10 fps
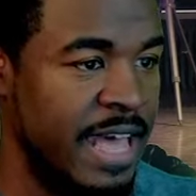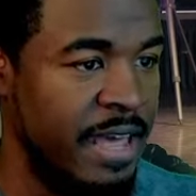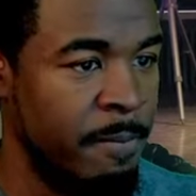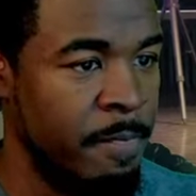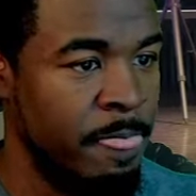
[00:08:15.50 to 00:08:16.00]

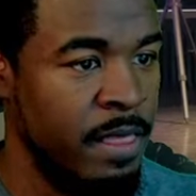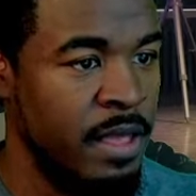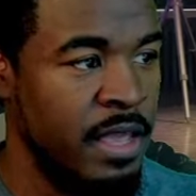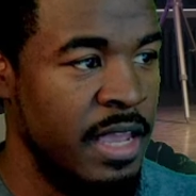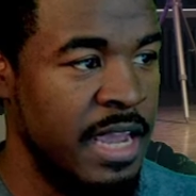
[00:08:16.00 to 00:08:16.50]
that
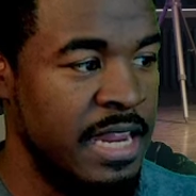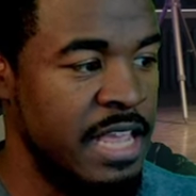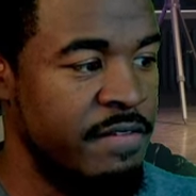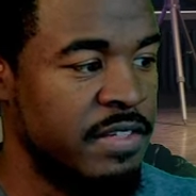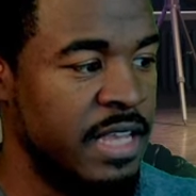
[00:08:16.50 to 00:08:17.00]
it
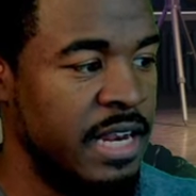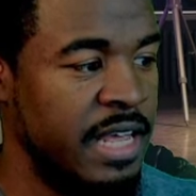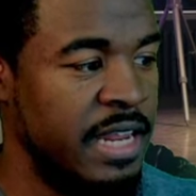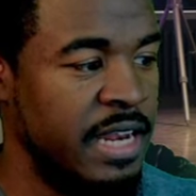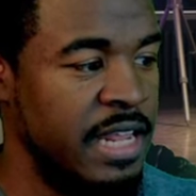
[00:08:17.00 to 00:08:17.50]

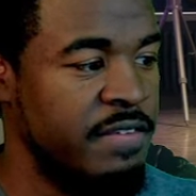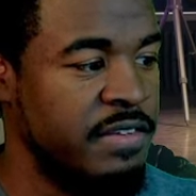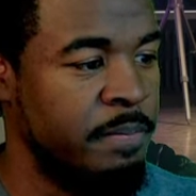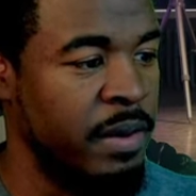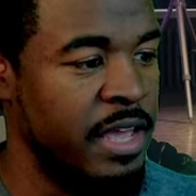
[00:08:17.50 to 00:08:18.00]

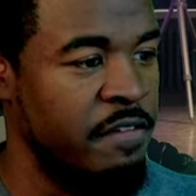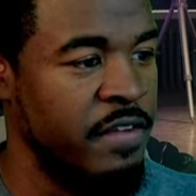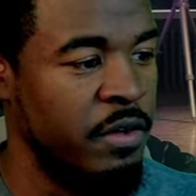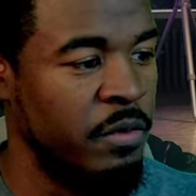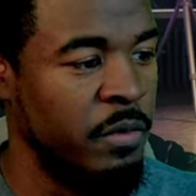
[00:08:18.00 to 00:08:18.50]
evens the playing
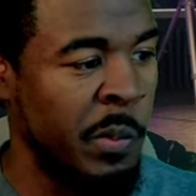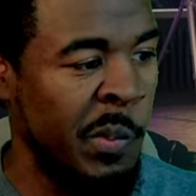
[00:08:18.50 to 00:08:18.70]
field.